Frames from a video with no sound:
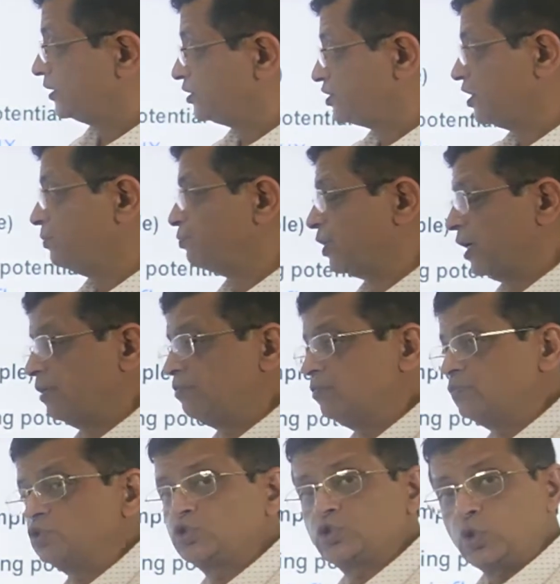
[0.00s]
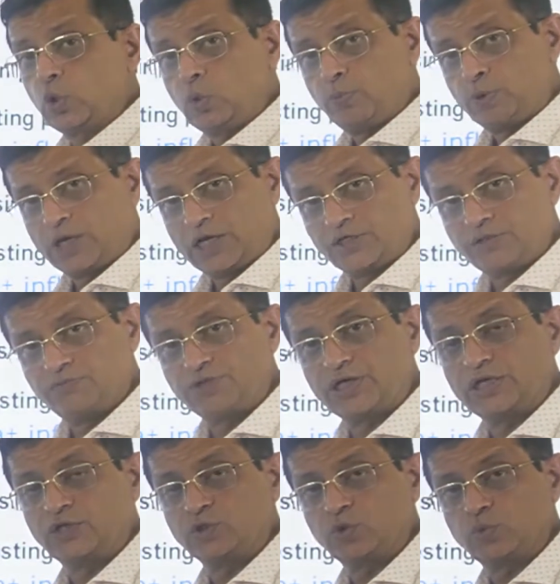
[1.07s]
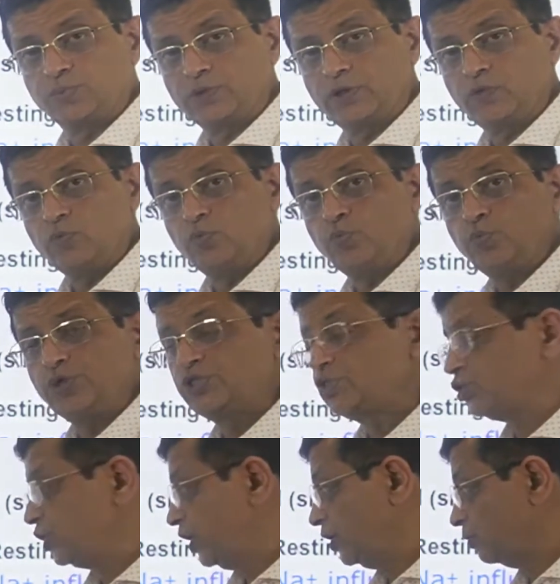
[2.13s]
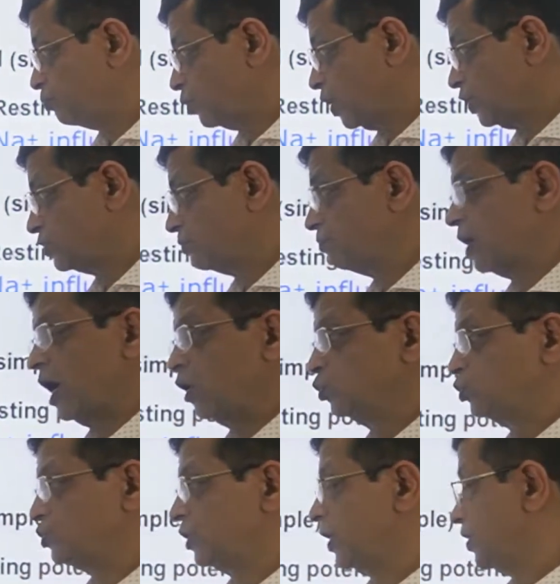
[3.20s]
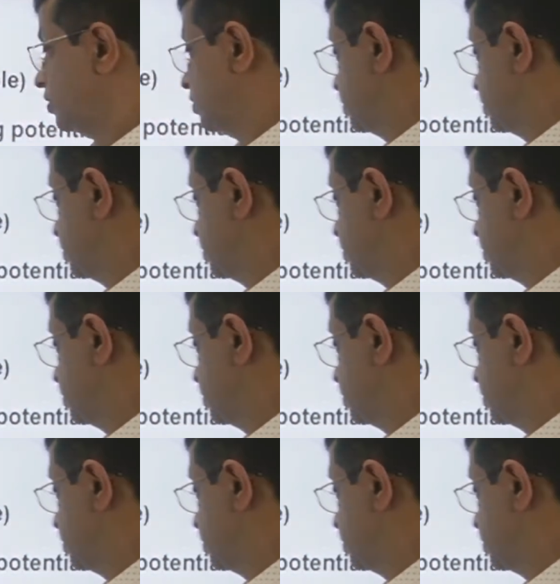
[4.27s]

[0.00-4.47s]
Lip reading: the same time slow potassium channels open which take potassium outside.